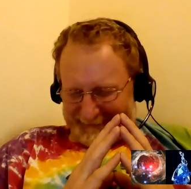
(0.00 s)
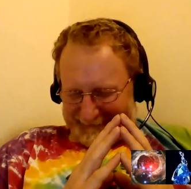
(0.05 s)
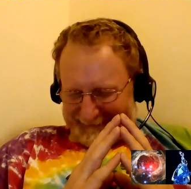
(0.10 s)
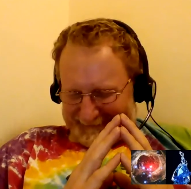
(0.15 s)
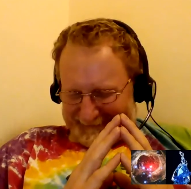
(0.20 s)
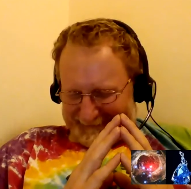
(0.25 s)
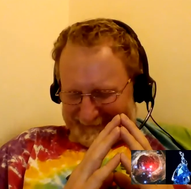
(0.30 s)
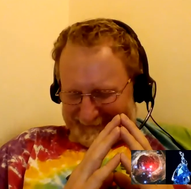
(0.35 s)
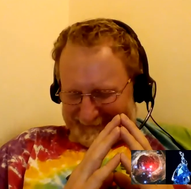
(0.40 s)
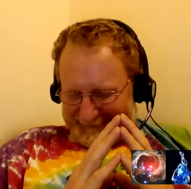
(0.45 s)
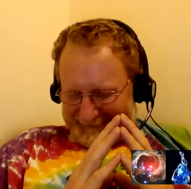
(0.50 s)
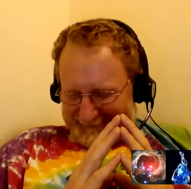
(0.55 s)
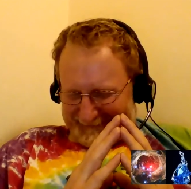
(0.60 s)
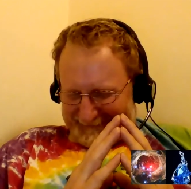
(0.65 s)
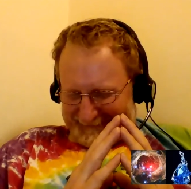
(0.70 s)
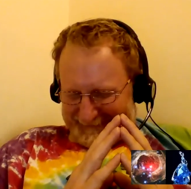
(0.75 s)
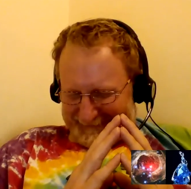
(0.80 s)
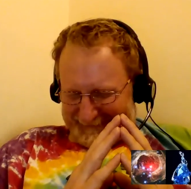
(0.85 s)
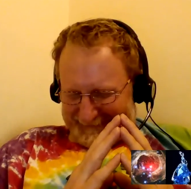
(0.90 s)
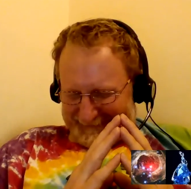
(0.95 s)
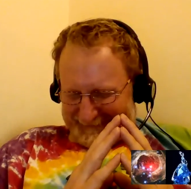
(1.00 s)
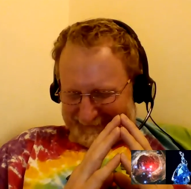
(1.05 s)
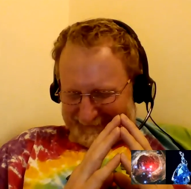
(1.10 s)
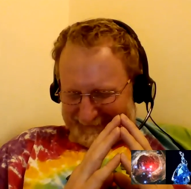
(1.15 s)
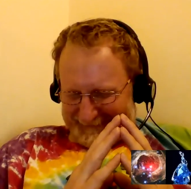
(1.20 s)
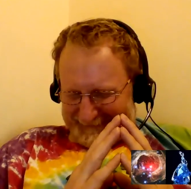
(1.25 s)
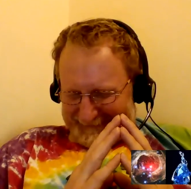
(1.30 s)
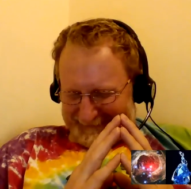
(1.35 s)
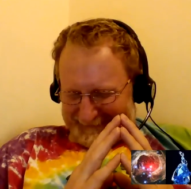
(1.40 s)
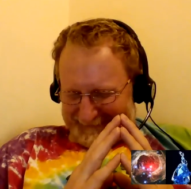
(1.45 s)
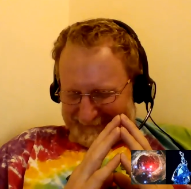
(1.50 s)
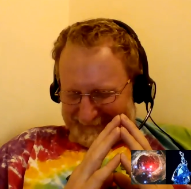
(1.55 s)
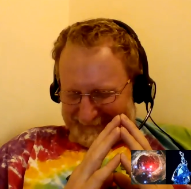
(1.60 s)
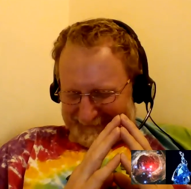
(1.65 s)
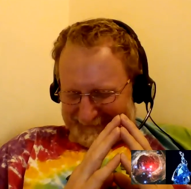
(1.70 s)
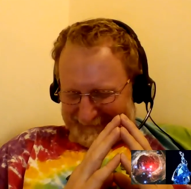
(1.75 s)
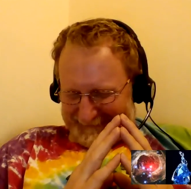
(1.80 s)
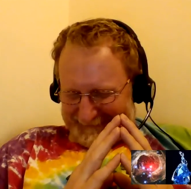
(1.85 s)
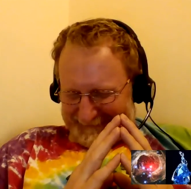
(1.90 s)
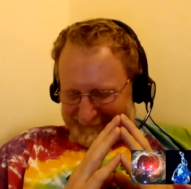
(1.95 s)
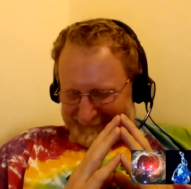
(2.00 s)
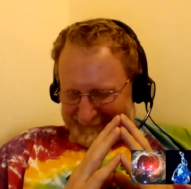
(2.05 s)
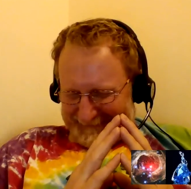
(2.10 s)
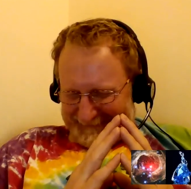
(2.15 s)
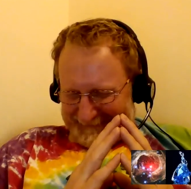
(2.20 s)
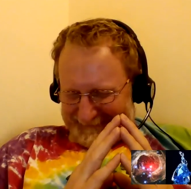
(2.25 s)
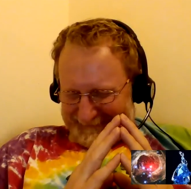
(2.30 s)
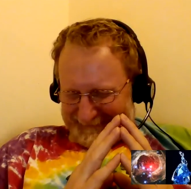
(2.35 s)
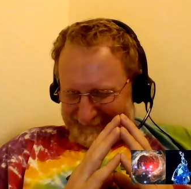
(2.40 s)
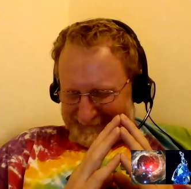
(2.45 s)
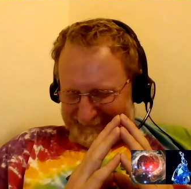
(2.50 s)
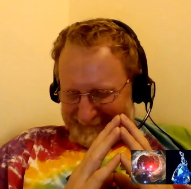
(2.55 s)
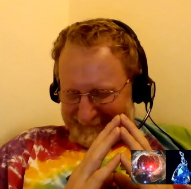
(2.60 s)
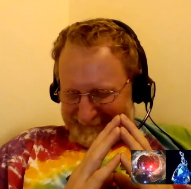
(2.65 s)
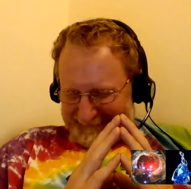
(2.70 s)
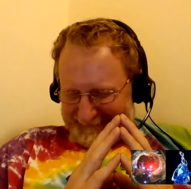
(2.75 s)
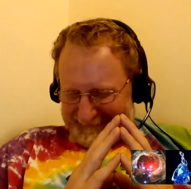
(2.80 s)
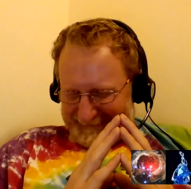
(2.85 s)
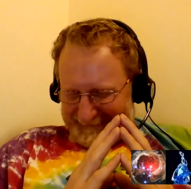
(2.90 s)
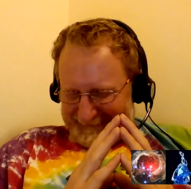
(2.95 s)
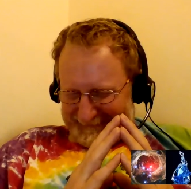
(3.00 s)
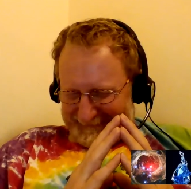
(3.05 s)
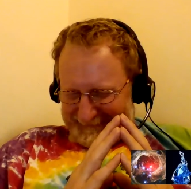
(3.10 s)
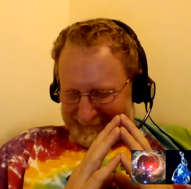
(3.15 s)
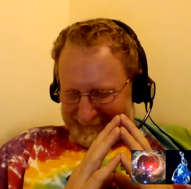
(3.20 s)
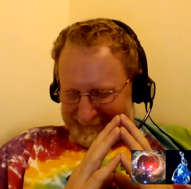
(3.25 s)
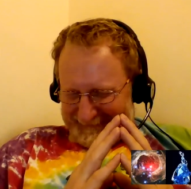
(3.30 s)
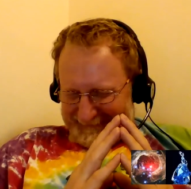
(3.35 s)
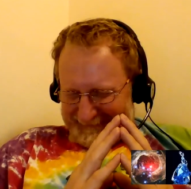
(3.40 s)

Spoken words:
Nobody speaks.